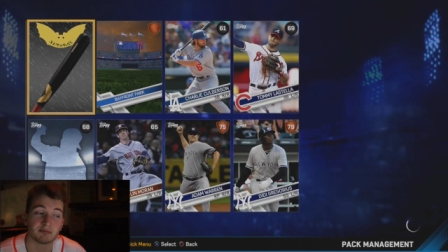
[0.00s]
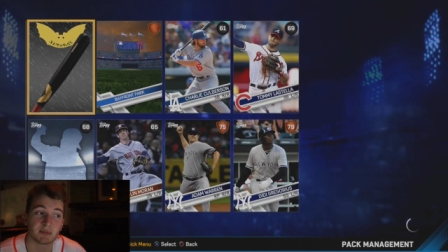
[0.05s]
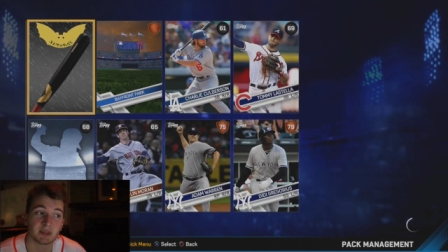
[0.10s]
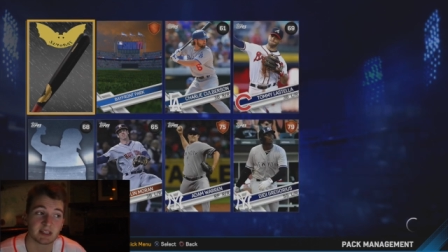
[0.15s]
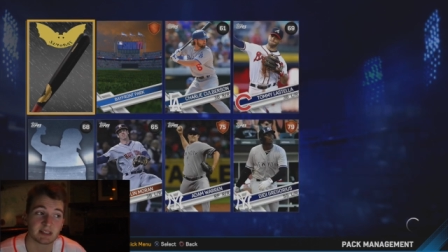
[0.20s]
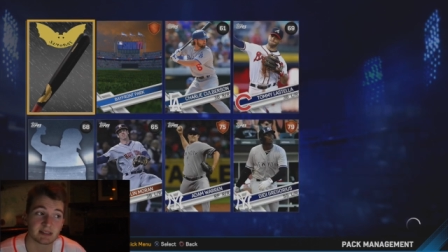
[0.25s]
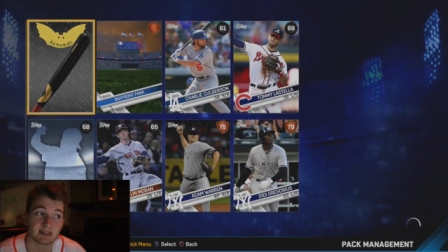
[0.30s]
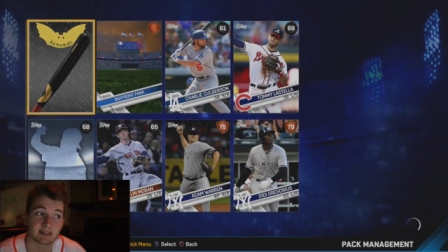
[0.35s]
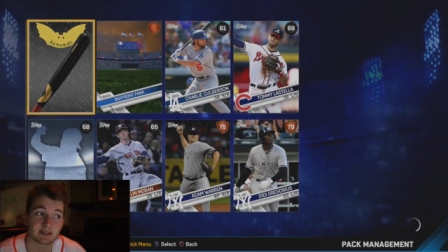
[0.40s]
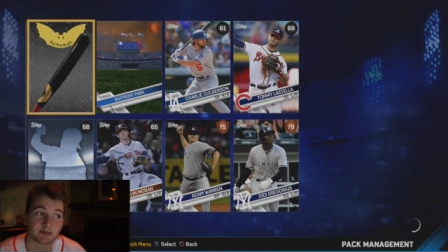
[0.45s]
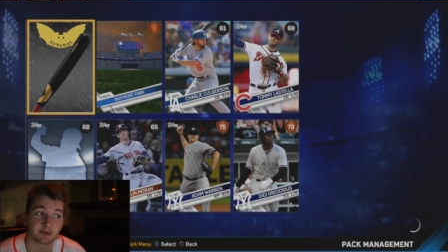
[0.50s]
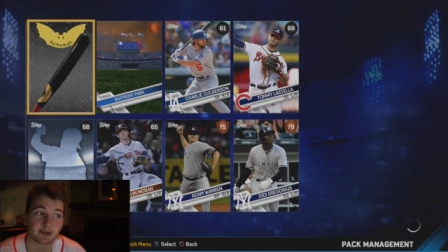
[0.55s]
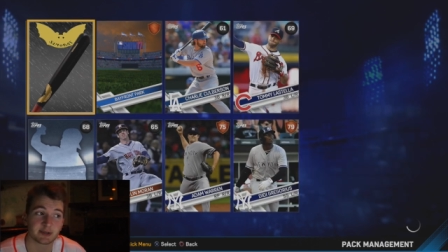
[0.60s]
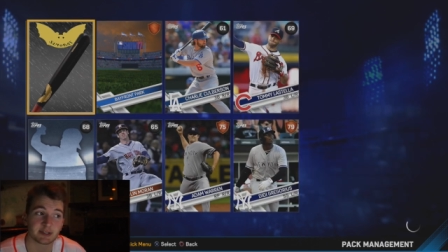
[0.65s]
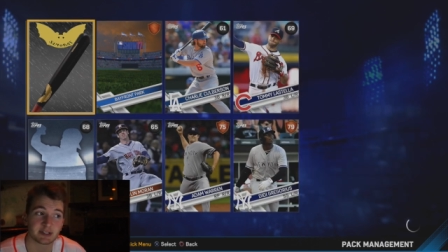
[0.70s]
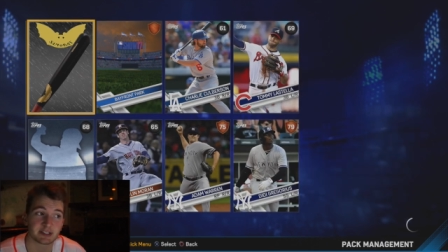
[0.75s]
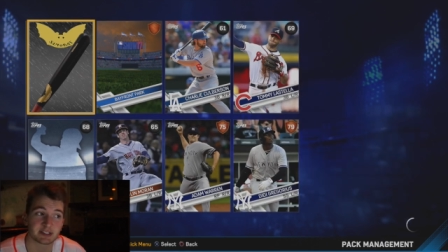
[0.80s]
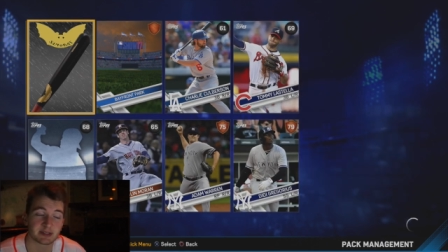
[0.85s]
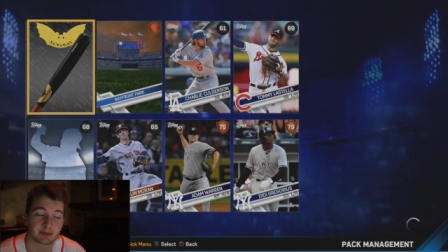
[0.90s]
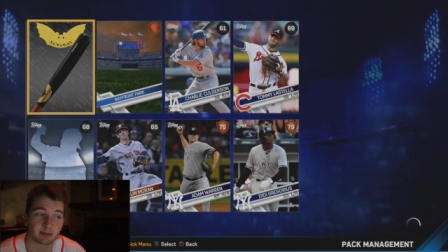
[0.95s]
This is
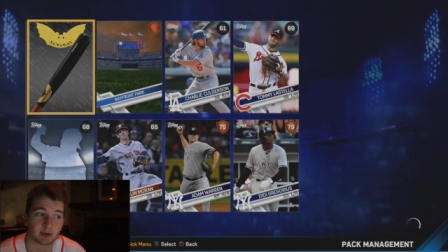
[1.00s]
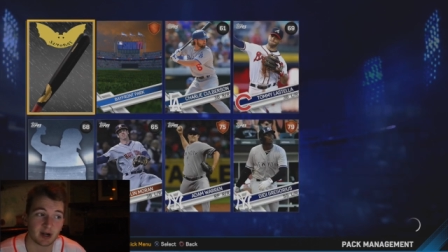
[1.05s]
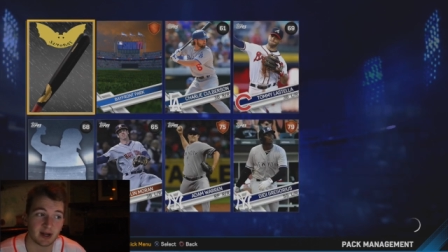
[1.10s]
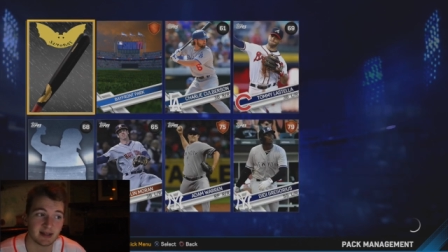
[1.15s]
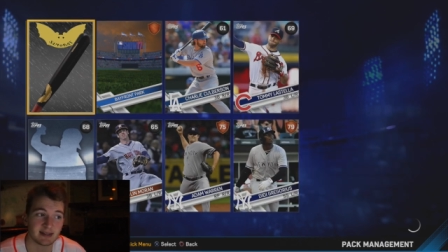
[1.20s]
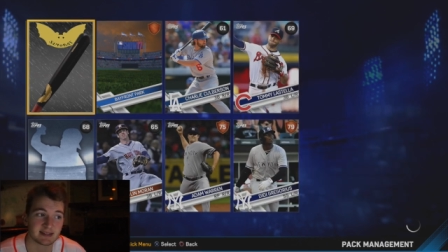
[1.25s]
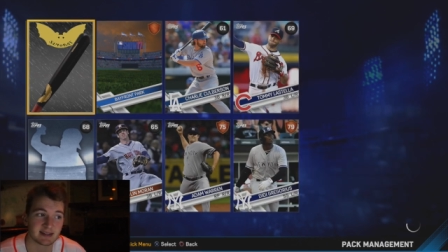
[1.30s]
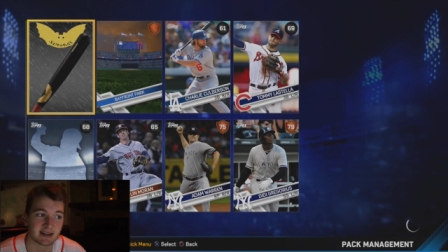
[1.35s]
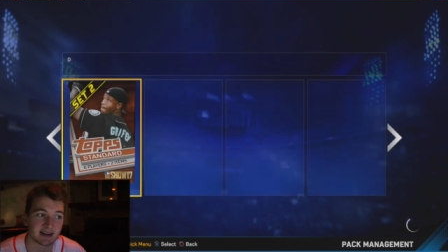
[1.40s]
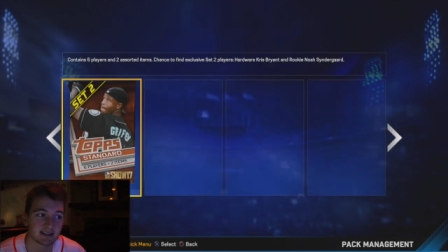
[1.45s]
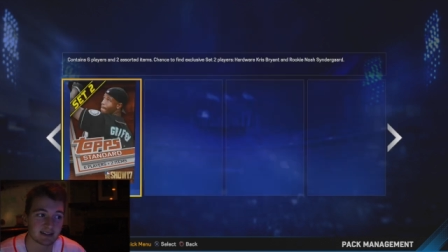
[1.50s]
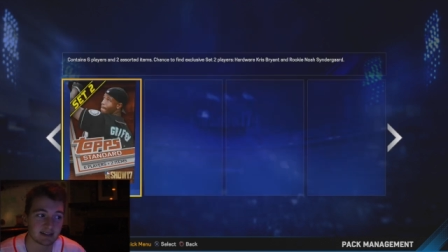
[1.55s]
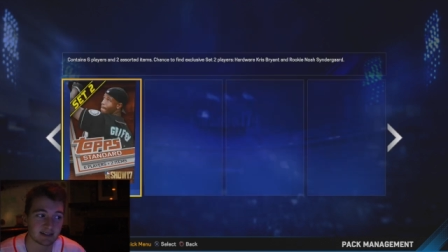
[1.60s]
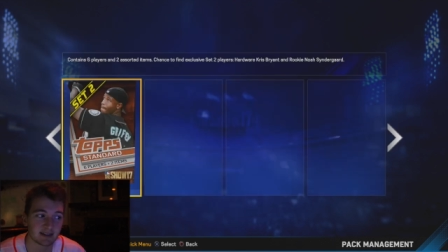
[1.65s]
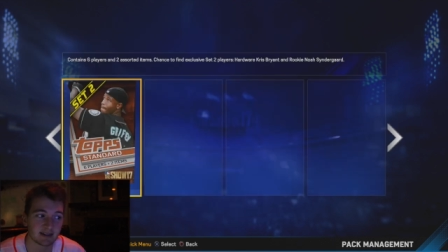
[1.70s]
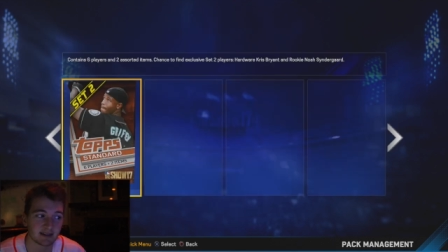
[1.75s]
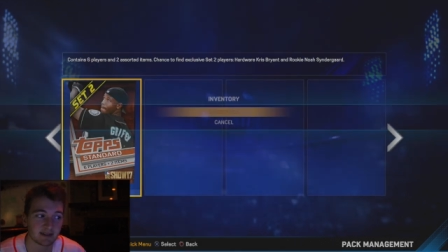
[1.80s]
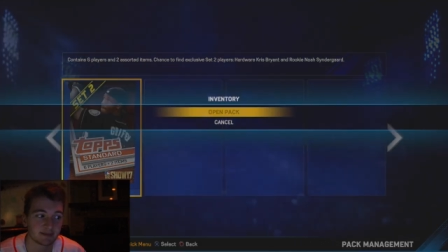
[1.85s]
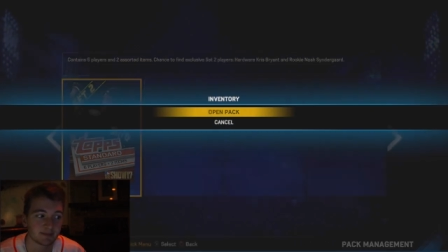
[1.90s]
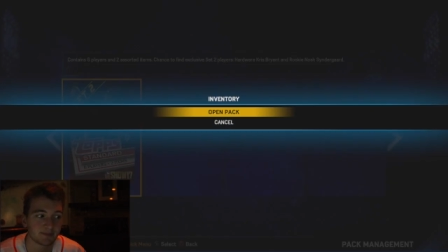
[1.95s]
really surprising, isn't
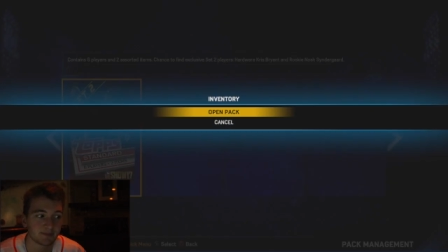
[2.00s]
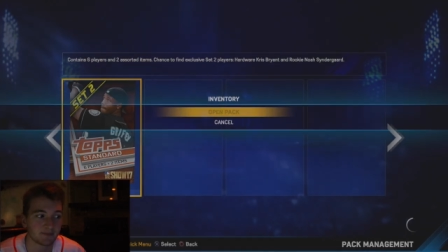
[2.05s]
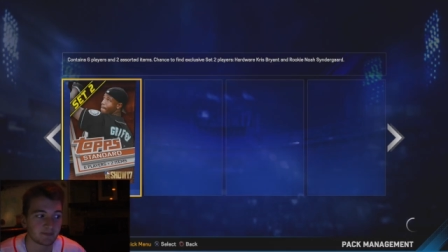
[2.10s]
it?